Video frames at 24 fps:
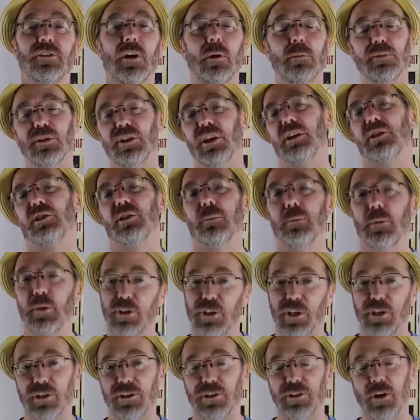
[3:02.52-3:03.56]
some session
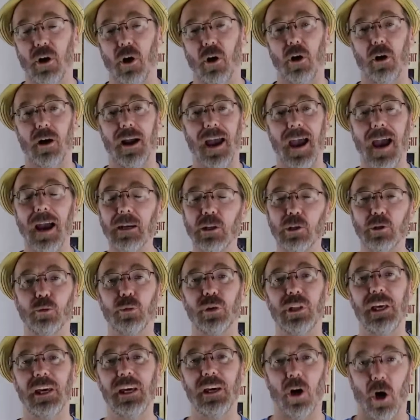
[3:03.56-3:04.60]
musicians are
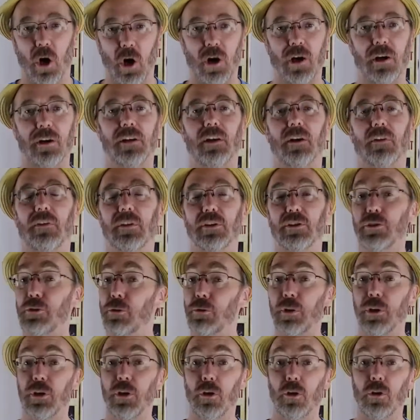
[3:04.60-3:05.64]
actually on the
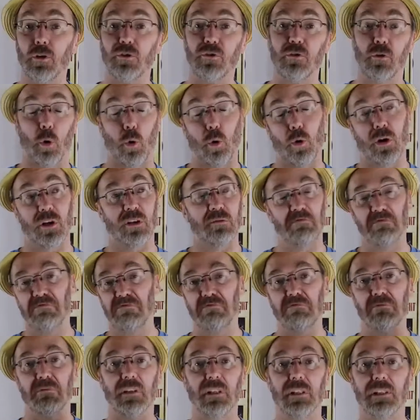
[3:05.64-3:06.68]
studio or
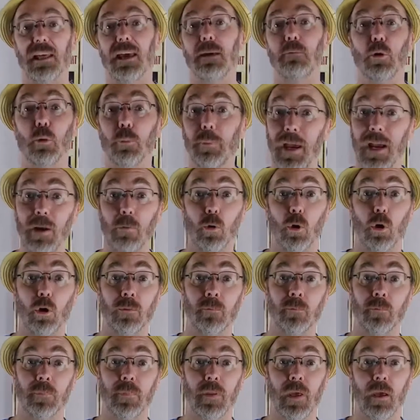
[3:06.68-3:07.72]
label payroll,
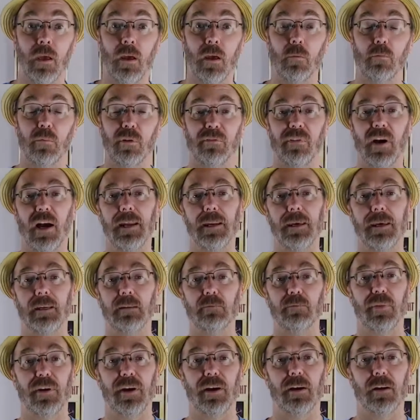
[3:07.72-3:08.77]

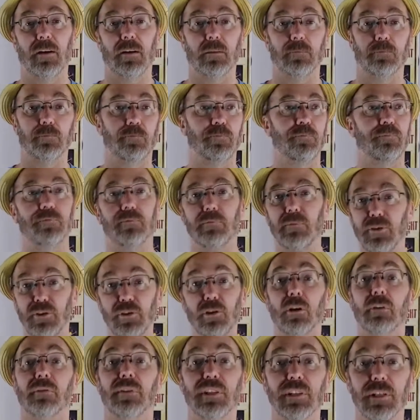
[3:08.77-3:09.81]
providing their
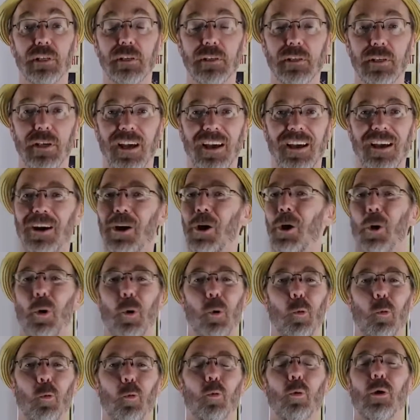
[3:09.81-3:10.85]
services
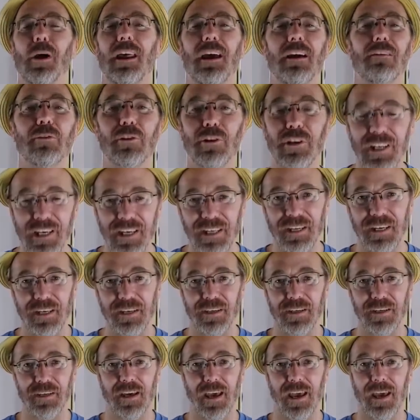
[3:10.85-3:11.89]
whenever
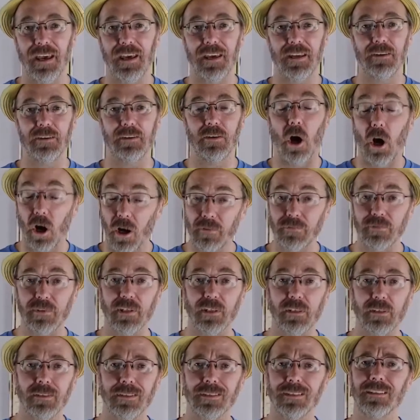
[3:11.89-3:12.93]
needed, and
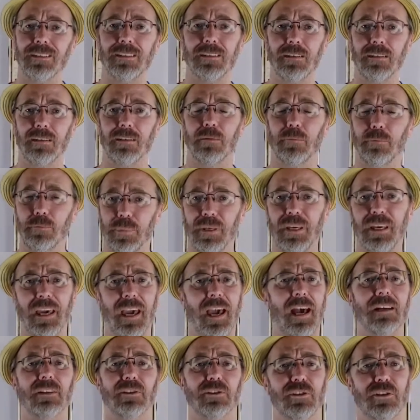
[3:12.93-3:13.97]
often
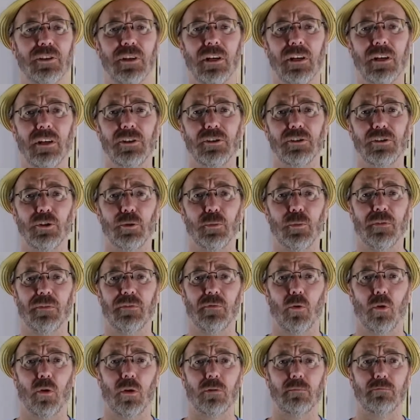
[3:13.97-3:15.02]
being asked to
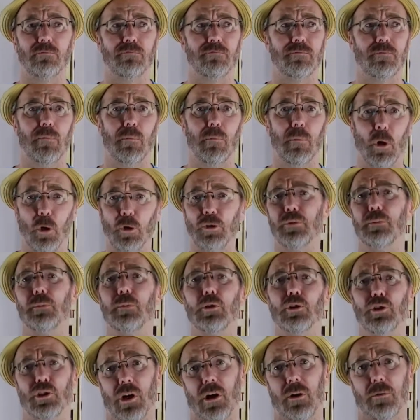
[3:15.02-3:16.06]
perform
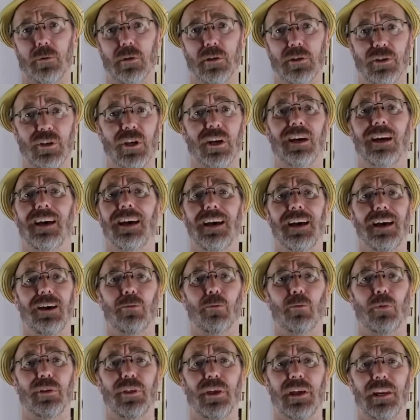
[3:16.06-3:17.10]
multiple genres
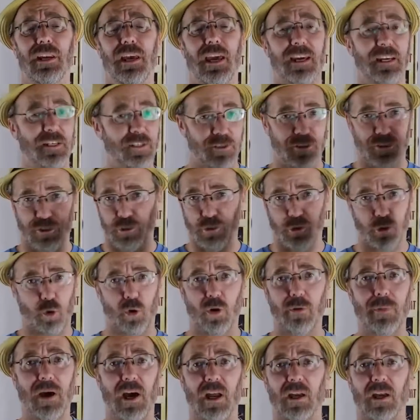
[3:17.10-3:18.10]
within a short